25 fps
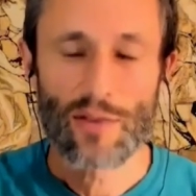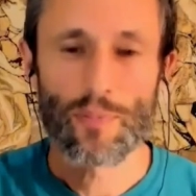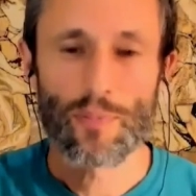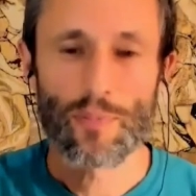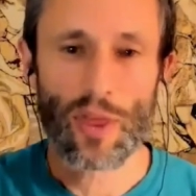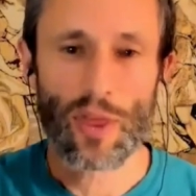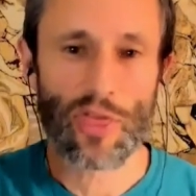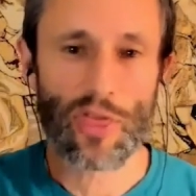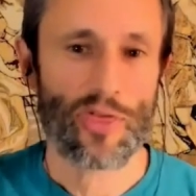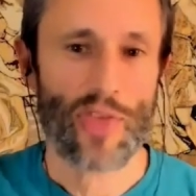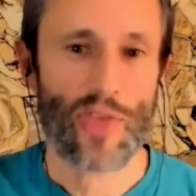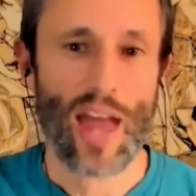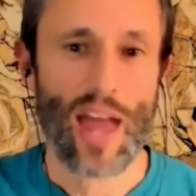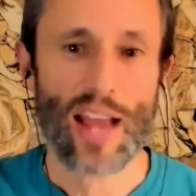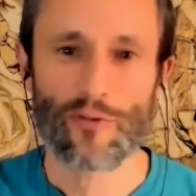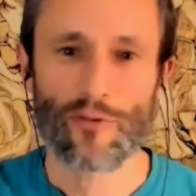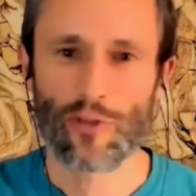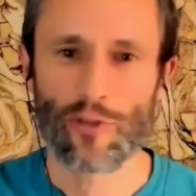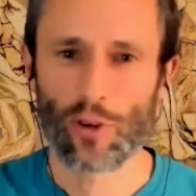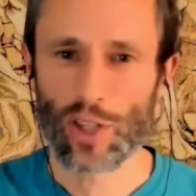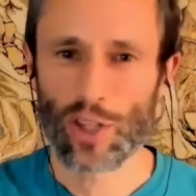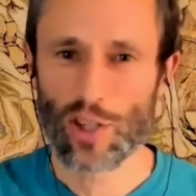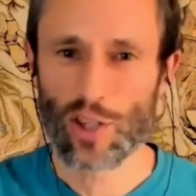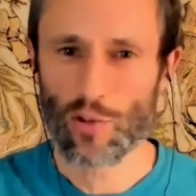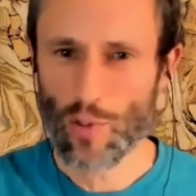But
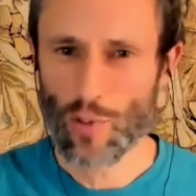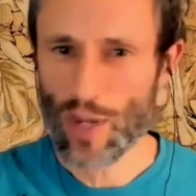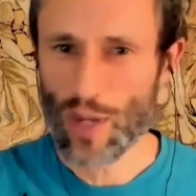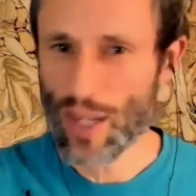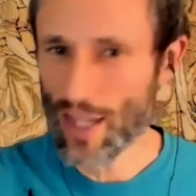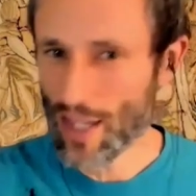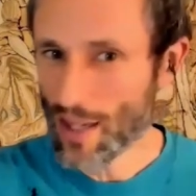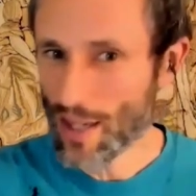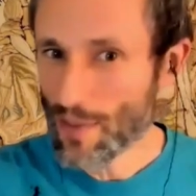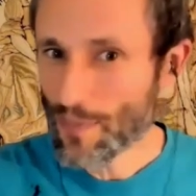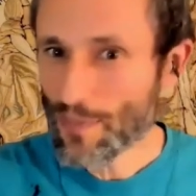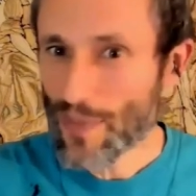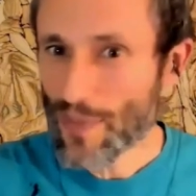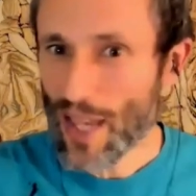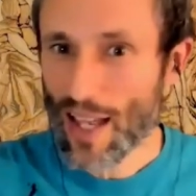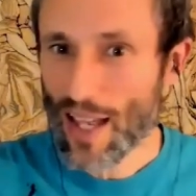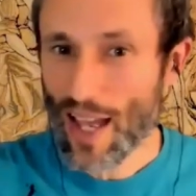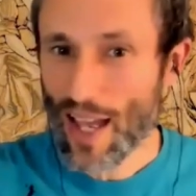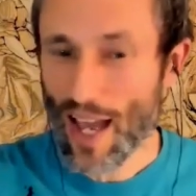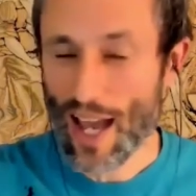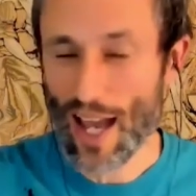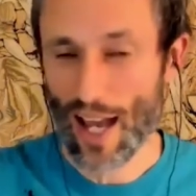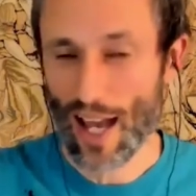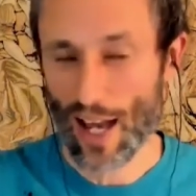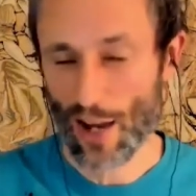thankfully, we
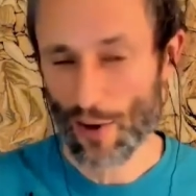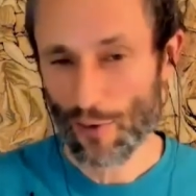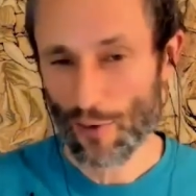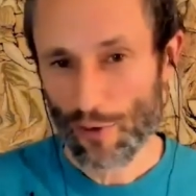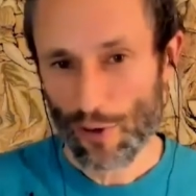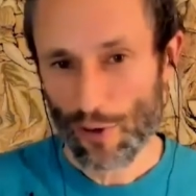have